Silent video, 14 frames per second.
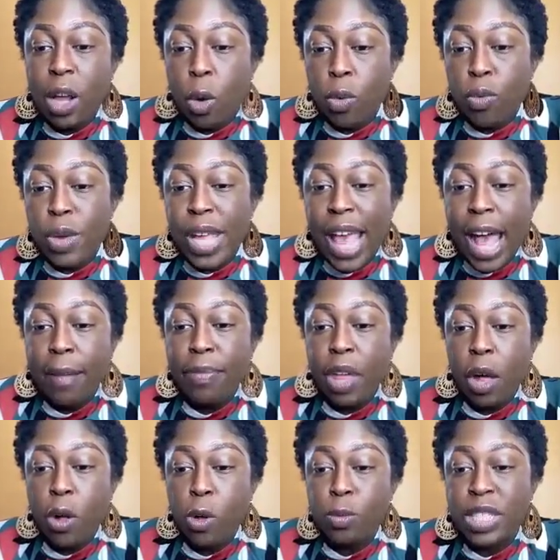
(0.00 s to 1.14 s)
or rehab the
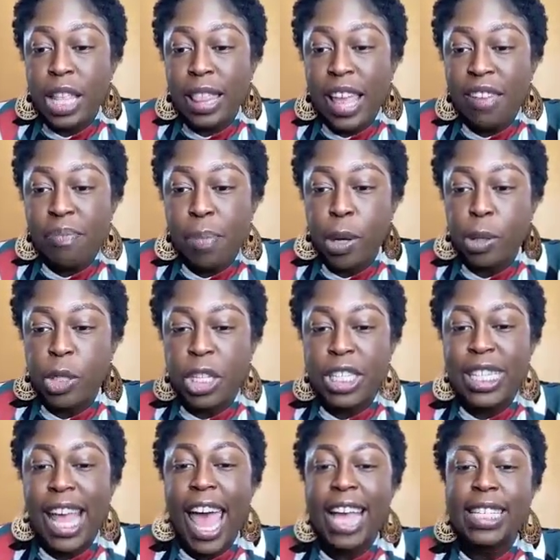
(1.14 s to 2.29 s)
homes that they've
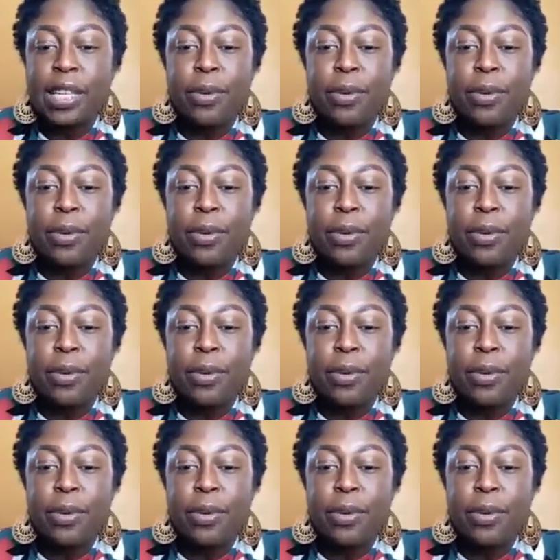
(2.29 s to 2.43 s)
purchased ask